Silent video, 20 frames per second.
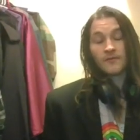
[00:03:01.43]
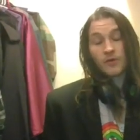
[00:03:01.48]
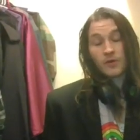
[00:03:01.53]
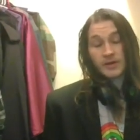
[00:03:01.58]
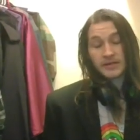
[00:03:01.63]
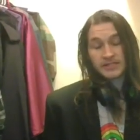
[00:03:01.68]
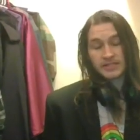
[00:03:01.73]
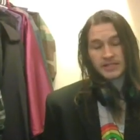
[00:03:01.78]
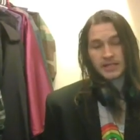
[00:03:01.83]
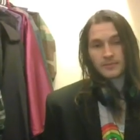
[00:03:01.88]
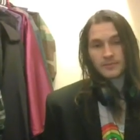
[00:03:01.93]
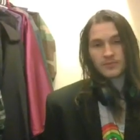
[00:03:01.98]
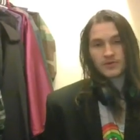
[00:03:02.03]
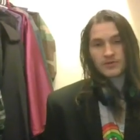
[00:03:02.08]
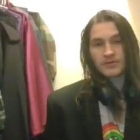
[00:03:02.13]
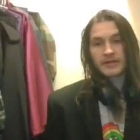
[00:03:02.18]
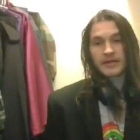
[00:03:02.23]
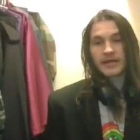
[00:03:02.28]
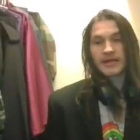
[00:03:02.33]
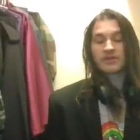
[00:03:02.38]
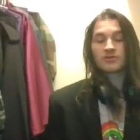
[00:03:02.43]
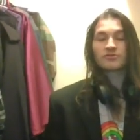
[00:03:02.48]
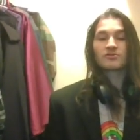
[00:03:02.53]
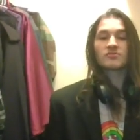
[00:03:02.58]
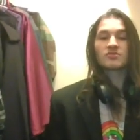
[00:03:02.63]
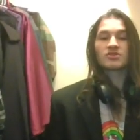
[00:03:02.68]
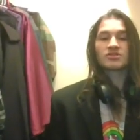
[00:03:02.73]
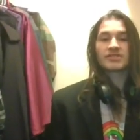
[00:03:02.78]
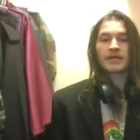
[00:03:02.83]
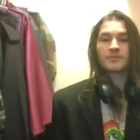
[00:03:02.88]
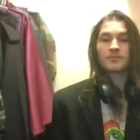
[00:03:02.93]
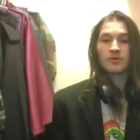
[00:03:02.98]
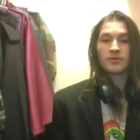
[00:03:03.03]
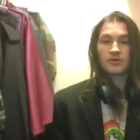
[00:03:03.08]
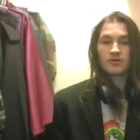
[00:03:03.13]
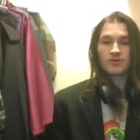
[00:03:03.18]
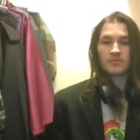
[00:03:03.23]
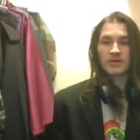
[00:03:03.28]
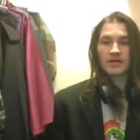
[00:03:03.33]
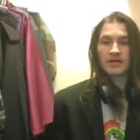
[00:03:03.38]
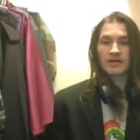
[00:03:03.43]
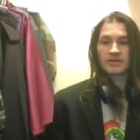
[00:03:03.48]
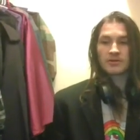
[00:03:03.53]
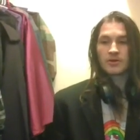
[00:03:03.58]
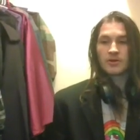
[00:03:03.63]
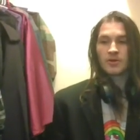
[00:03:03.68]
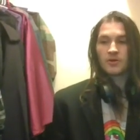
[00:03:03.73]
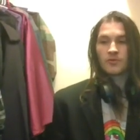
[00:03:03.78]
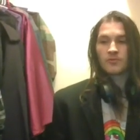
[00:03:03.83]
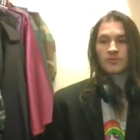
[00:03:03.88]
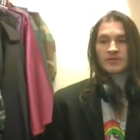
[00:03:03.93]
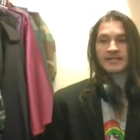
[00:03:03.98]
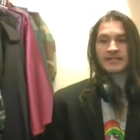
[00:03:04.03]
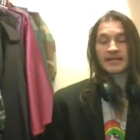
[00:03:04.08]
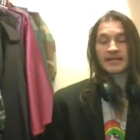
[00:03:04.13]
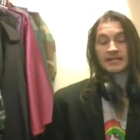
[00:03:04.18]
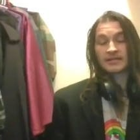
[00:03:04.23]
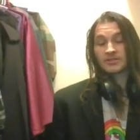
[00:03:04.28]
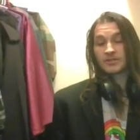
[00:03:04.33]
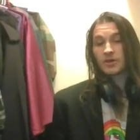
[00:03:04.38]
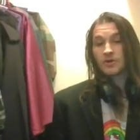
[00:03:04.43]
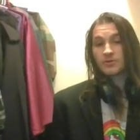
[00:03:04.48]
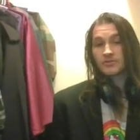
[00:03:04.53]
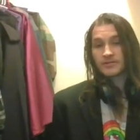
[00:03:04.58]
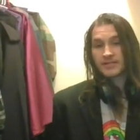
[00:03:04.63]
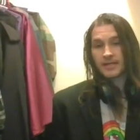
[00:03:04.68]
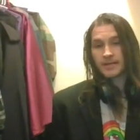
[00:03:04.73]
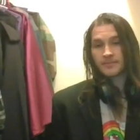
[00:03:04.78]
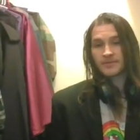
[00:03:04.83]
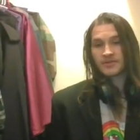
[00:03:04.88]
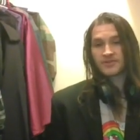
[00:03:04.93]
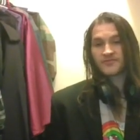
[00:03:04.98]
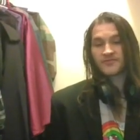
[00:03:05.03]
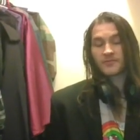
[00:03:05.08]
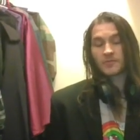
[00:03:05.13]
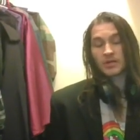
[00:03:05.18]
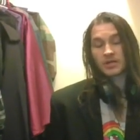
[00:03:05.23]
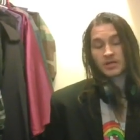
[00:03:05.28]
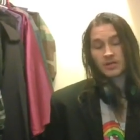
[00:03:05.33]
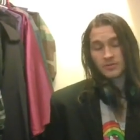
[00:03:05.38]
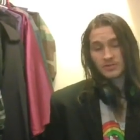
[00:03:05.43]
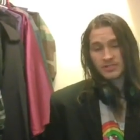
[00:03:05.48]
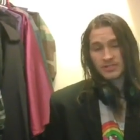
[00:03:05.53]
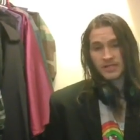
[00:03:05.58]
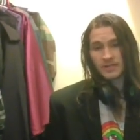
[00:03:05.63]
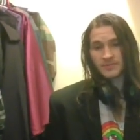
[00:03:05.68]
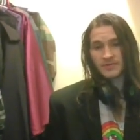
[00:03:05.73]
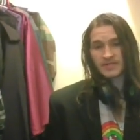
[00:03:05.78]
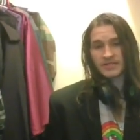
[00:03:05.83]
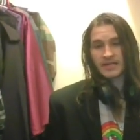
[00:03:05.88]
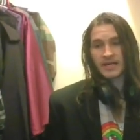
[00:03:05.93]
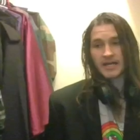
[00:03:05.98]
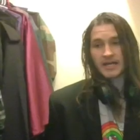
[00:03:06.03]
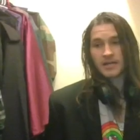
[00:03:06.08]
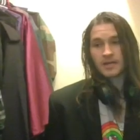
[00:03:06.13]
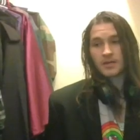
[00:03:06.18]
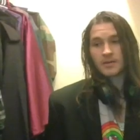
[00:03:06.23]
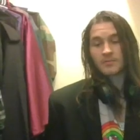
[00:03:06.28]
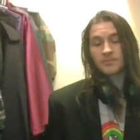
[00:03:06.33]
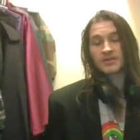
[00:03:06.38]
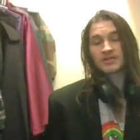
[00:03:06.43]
For example, a normal type Pokemon would take no damage from a ghost type attack,